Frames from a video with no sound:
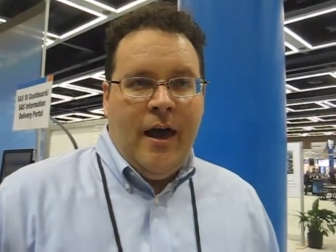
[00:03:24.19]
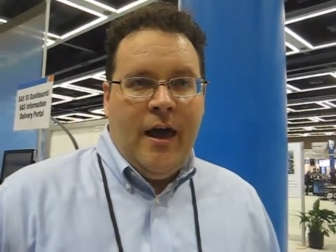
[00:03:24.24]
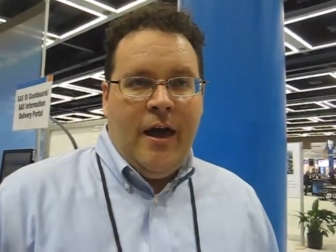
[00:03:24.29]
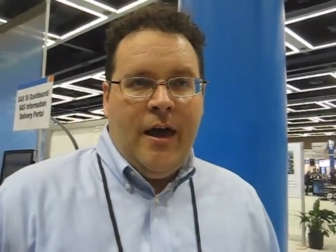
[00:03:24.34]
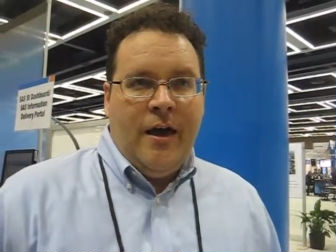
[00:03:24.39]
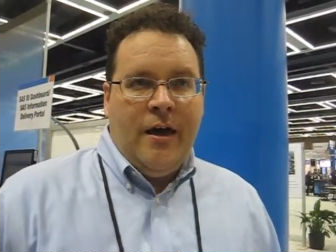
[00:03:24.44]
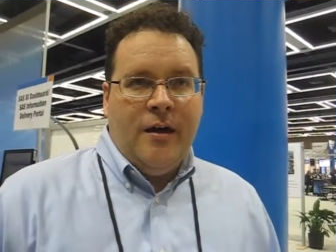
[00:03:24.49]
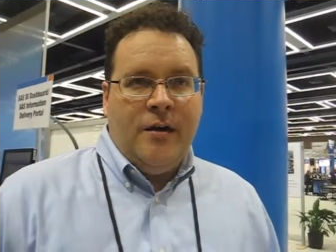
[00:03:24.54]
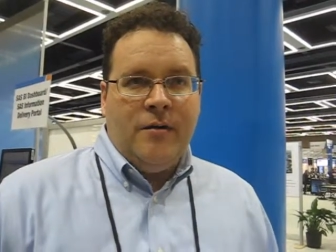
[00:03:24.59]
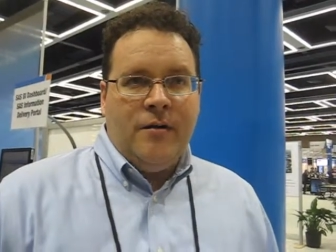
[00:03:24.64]

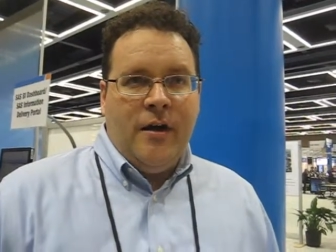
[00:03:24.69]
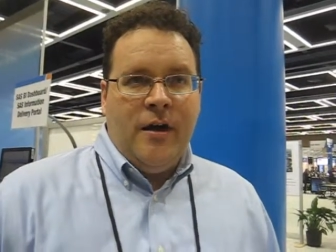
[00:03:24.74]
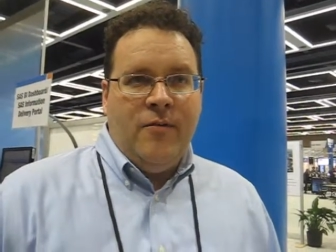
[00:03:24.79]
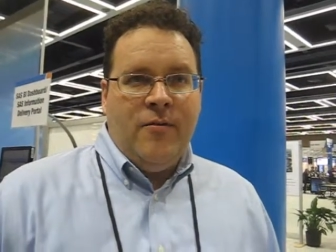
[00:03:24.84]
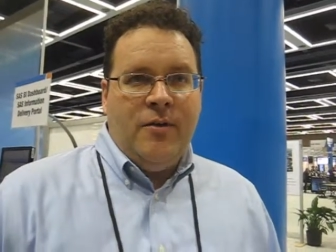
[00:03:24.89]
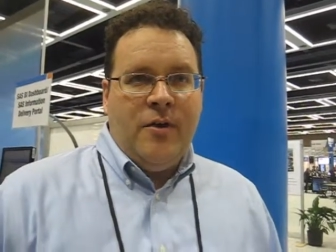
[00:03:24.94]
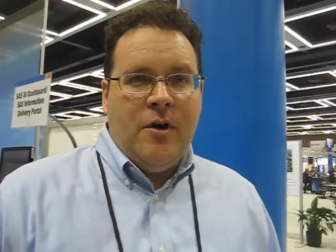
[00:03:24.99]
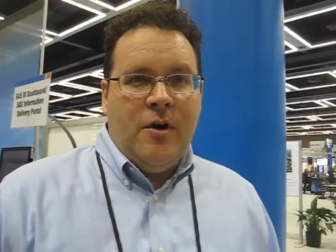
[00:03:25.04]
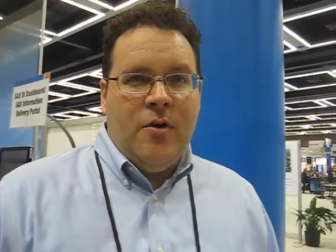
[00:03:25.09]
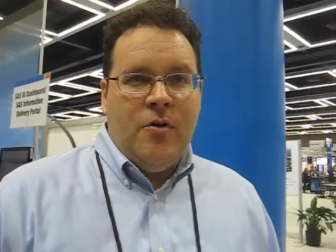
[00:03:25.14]
And
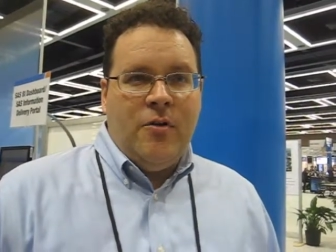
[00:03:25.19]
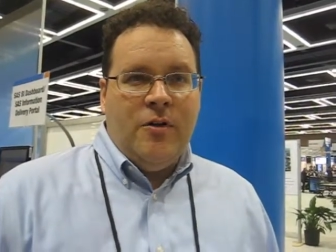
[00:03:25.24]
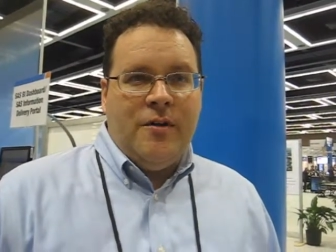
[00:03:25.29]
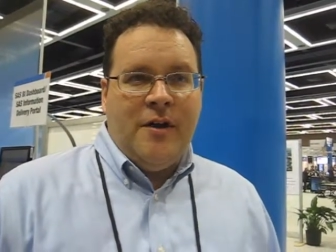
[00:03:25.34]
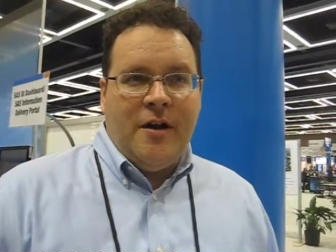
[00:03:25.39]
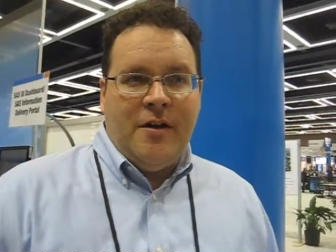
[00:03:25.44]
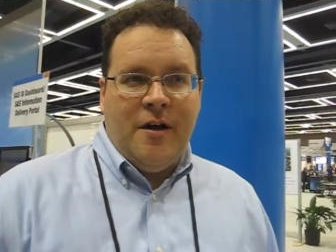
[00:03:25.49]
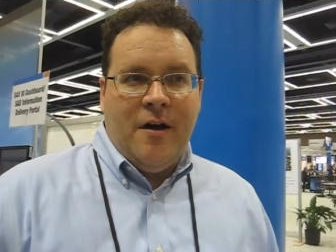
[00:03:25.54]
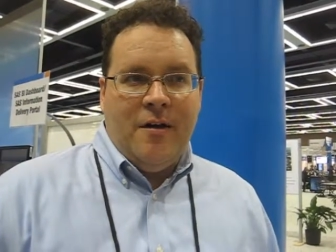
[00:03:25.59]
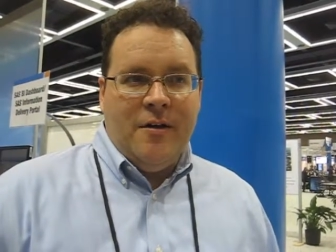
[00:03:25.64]
even though the
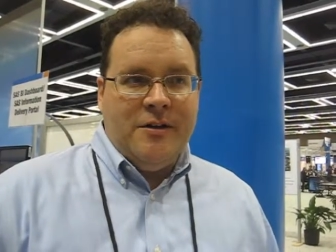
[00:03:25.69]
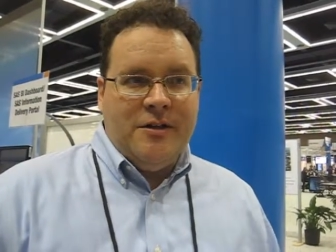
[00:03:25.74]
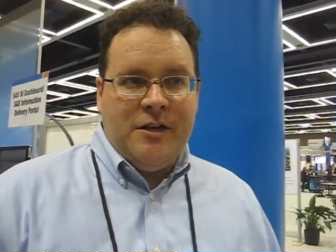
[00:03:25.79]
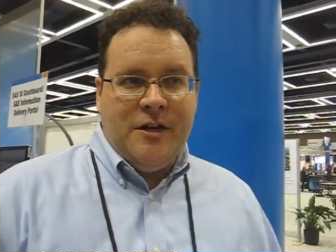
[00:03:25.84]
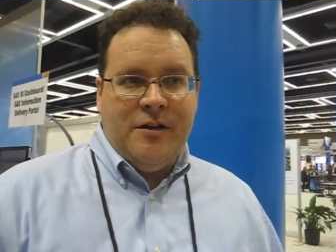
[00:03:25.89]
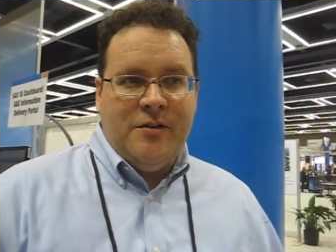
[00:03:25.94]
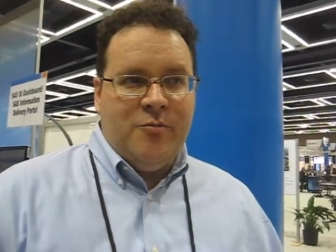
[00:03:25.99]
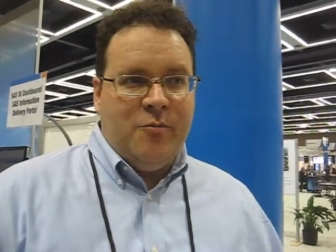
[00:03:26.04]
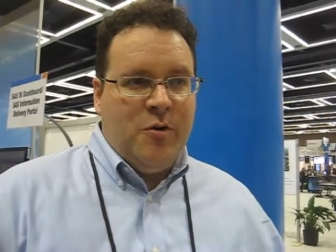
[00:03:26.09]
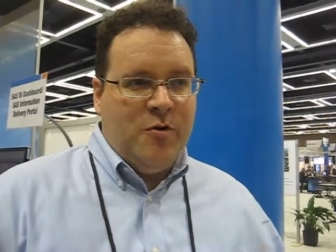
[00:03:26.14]

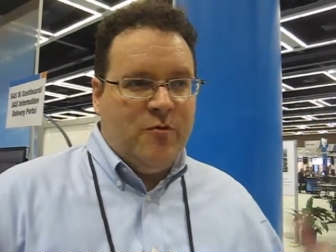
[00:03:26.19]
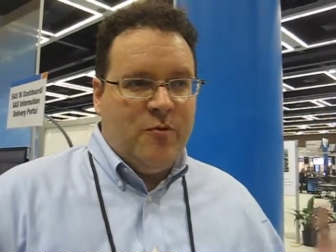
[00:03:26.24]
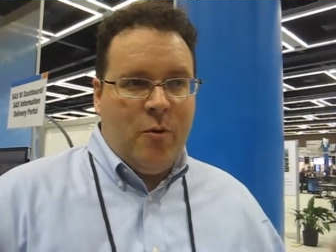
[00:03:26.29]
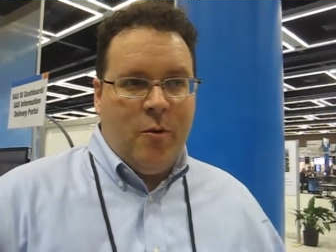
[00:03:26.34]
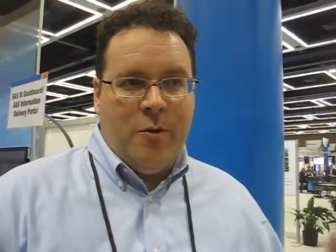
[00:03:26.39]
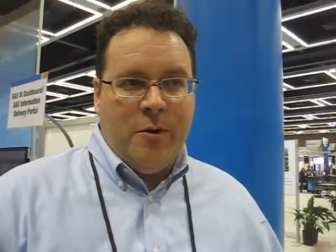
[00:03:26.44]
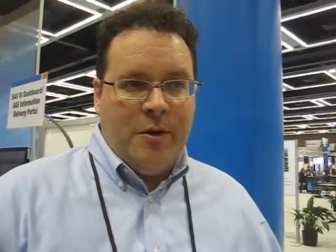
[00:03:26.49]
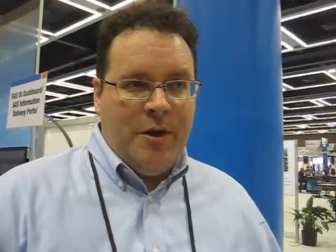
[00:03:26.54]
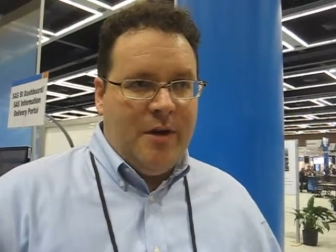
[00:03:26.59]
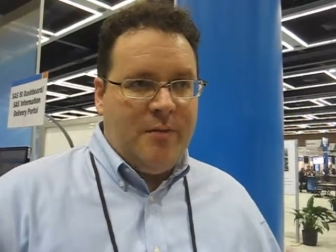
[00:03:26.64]
technology has moved
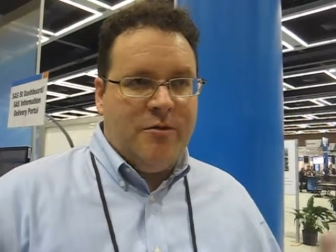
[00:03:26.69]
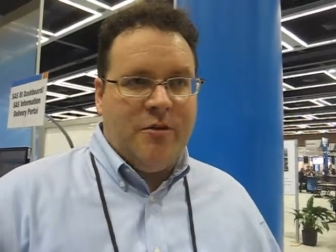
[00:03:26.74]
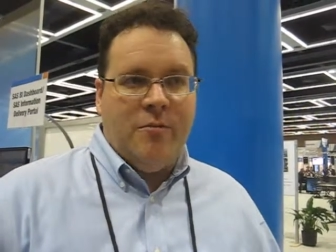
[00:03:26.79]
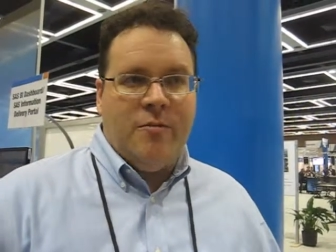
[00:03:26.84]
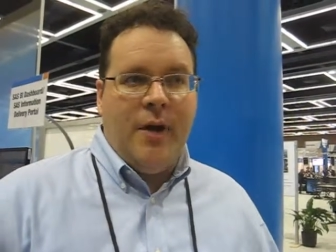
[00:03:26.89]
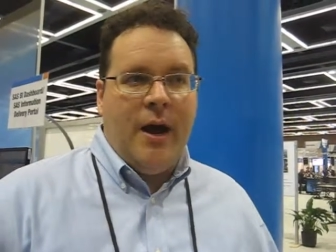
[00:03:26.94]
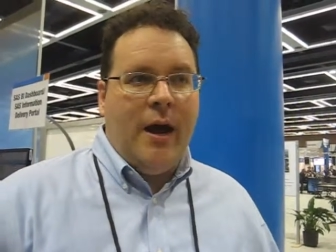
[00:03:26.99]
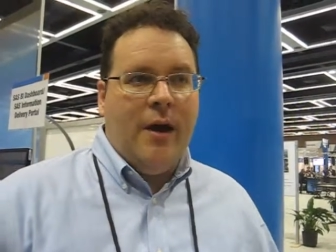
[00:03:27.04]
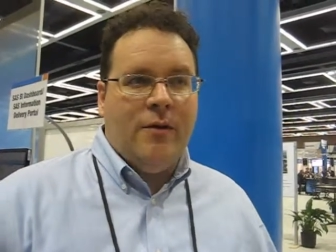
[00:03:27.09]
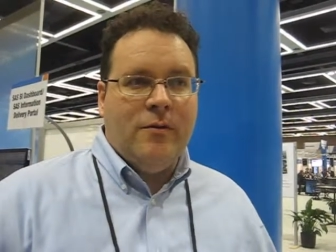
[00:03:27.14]
forward leaps
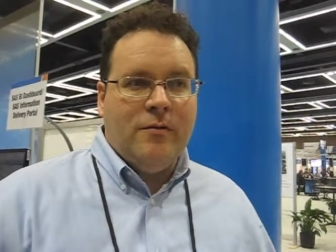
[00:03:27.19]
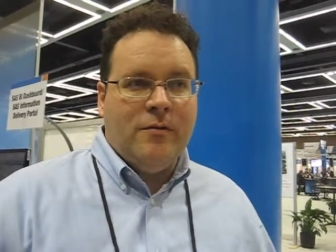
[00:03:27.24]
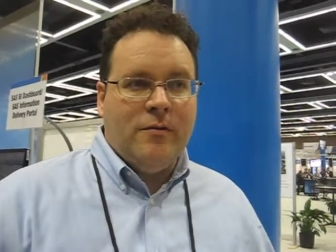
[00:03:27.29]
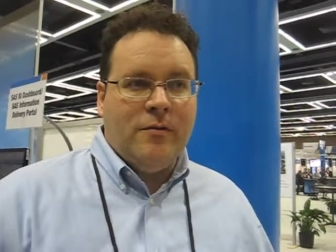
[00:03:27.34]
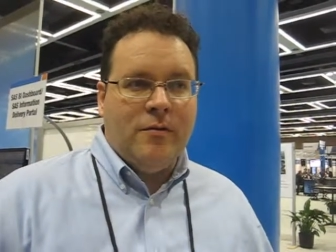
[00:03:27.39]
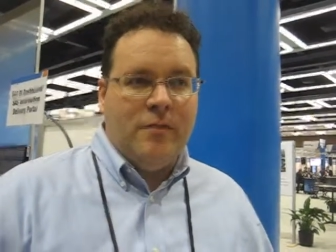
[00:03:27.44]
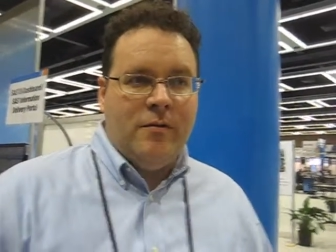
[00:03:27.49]
and bounds,